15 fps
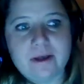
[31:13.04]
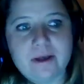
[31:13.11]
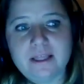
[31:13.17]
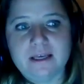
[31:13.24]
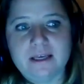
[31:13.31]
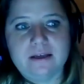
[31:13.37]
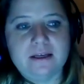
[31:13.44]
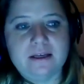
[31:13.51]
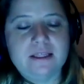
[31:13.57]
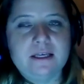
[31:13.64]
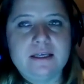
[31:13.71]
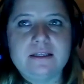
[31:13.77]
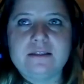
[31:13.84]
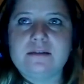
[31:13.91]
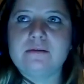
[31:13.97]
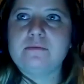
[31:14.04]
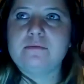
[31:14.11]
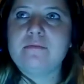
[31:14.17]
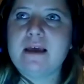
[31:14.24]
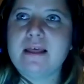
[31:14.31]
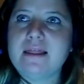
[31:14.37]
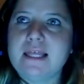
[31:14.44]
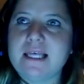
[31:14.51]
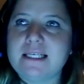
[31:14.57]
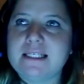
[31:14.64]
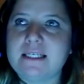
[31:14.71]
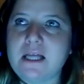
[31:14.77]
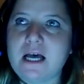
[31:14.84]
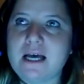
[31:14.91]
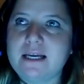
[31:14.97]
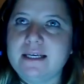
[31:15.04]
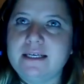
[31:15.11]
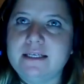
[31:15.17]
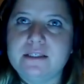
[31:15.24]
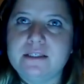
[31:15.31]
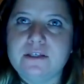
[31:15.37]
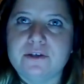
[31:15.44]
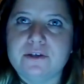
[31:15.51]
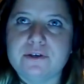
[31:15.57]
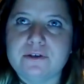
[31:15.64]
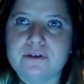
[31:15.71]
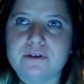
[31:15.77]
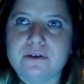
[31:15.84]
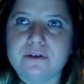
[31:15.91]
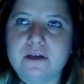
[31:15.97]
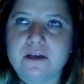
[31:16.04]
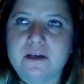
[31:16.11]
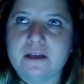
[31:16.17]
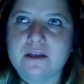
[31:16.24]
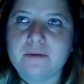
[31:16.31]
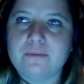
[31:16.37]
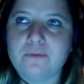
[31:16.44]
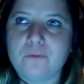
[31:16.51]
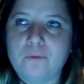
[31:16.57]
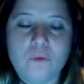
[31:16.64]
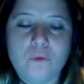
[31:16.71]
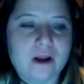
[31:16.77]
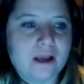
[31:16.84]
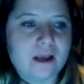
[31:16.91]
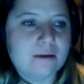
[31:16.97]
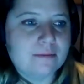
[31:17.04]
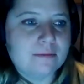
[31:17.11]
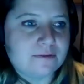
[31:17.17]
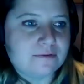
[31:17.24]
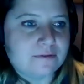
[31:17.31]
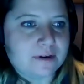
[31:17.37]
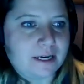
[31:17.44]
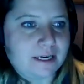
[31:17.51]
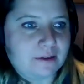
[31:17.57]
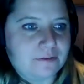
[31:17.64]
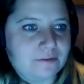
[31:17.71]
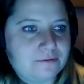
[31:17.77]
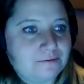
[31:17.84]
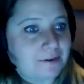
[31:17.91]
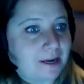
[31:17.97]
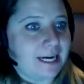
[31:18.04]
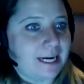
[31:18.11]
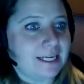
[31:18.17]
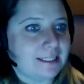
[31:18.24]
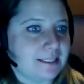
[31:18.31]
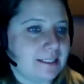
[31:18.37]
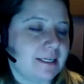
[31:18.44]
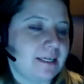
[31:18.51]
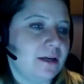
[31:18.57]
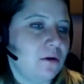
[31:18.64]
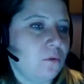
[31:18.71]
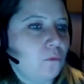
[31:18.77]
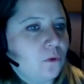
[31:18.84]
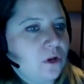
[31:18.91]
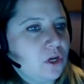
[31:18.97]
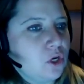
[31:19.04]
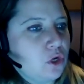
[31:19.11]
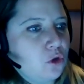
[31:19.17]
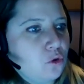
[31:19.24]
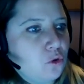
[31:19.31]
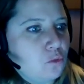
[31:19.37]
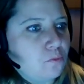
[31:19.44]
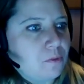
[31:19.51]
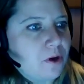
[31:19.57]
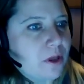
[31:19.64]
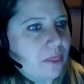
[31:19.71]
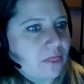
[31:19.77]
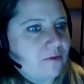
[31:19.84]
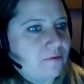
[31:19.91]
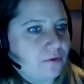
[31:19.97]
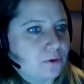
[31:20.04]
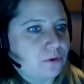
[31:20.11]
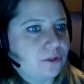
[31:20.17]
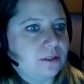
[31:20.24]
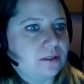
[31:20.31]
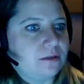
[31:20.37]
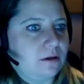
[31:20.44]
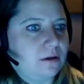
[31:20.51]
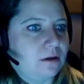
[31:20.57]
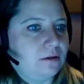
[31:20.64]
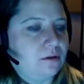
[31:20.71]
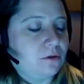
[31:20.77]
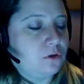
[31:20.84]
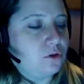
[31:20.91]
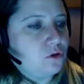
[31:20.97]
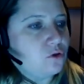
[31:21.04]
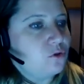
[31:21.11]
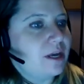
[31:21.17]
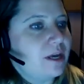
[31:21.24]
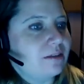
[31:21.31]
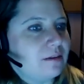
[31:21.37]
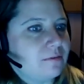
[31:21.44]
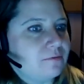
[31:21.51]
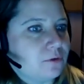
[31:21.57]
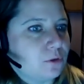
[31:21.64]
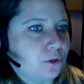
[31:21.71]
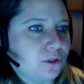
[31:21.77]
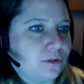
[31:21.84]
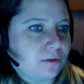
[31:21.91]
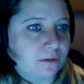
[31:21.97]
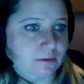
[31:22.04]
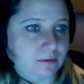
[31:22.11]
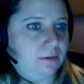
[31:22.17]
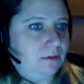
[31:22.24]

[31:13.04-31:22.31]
well, I think it made things a lot easier when it comes to financing. When you put you get the first